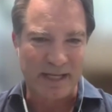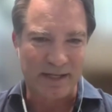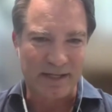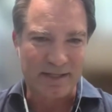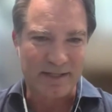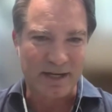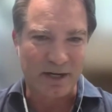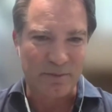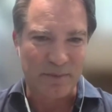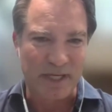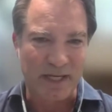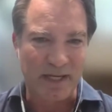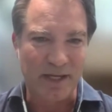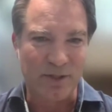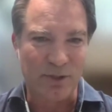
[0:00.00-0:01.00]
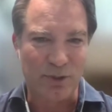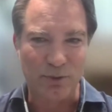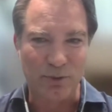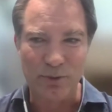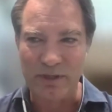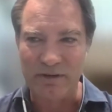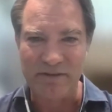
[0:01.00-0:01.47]
sent his army
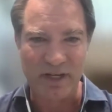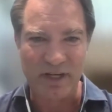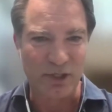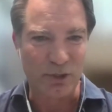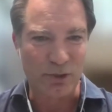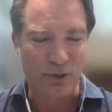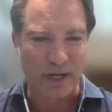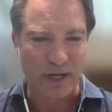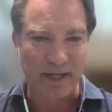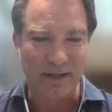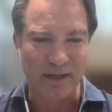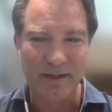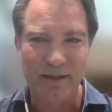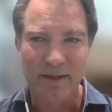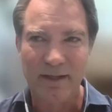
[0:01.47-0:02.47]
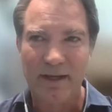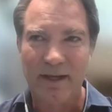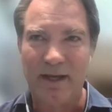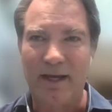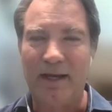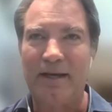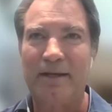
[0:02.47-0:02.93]
to invade Ukraine.
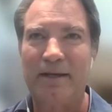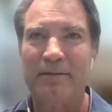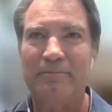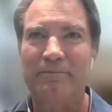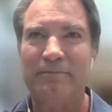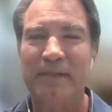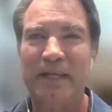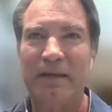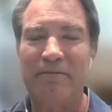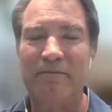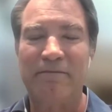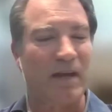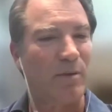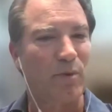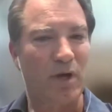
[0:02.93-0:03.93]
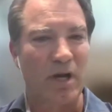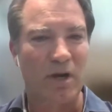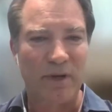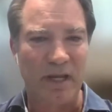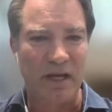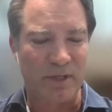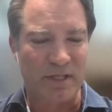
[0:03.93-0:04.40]
In
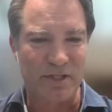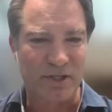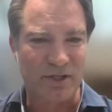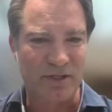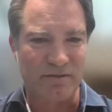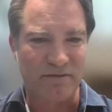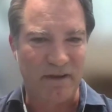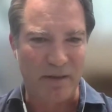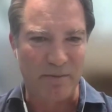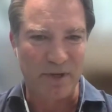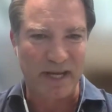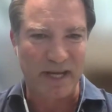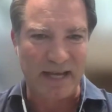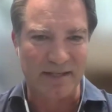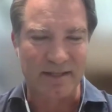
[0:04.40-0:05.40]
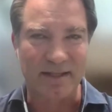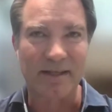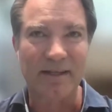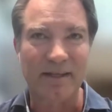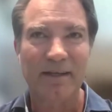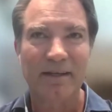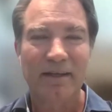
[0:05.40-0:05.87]
February, I was just
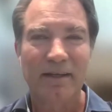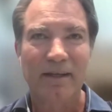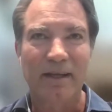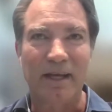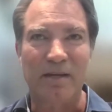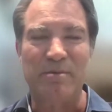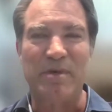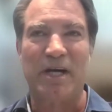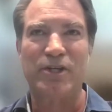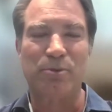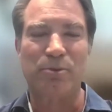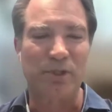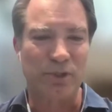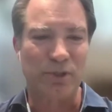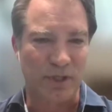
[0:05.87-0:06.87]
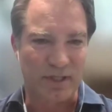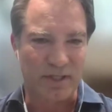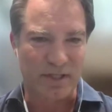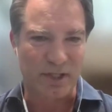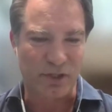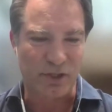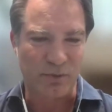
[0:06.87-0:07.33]
flabbergasted. In March, we took a
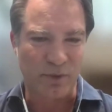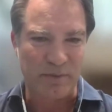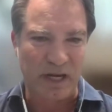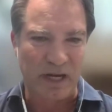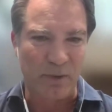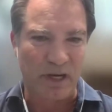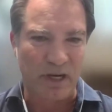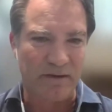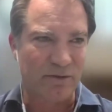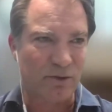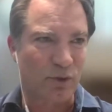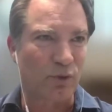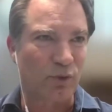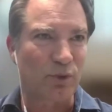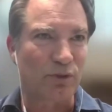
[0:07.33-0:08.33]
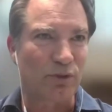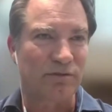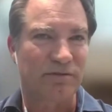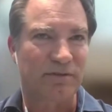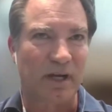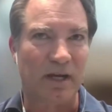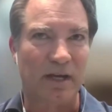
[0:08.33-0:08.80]
decision with my wife to
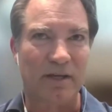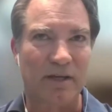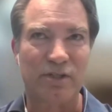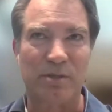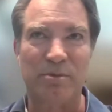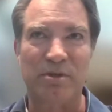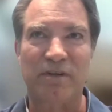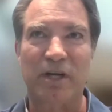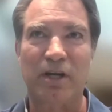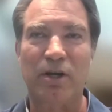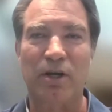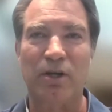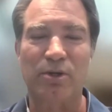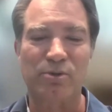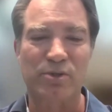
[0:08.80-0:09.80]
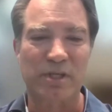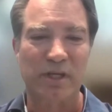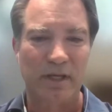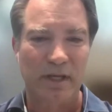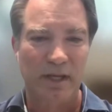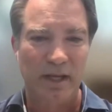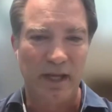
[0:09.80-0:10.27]
move some of our clothes
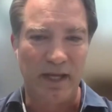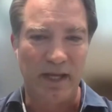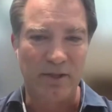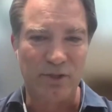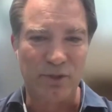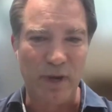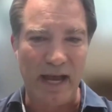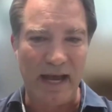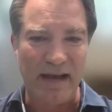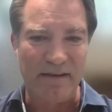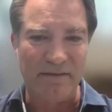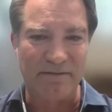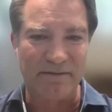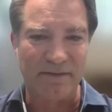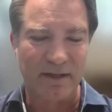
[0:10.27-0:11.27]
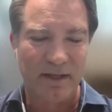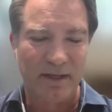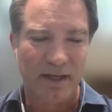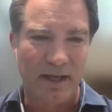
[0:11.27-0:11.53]
and to have